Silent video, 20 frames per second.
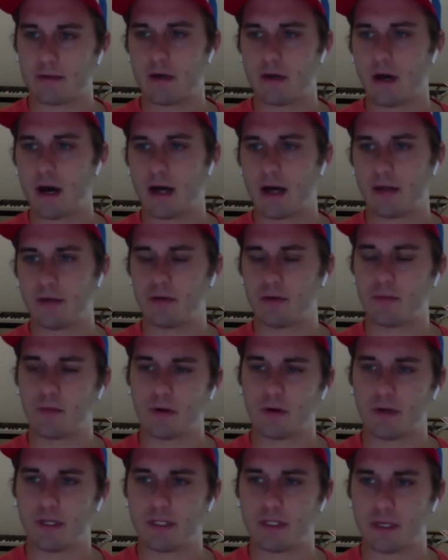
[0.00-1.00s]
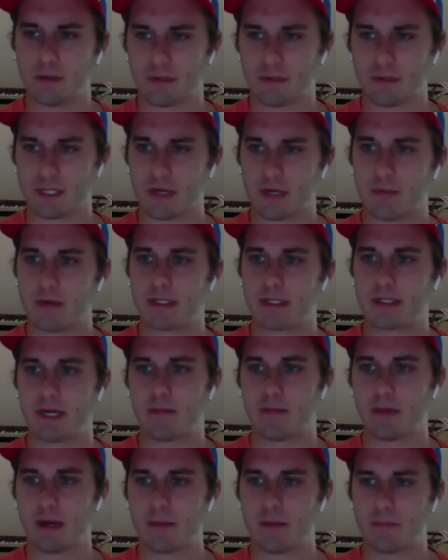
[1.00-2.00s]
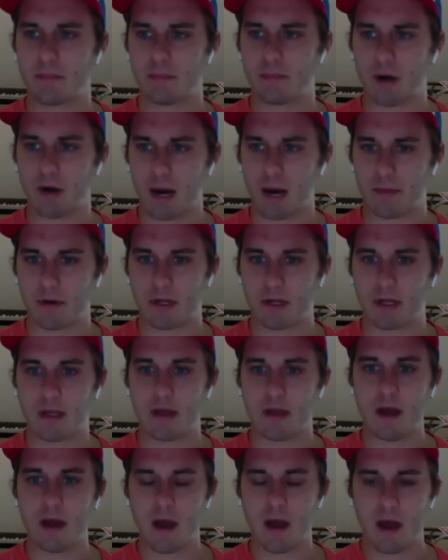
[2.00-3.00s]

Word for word: Uh, I'll do a more detailed once I get a breakdown by property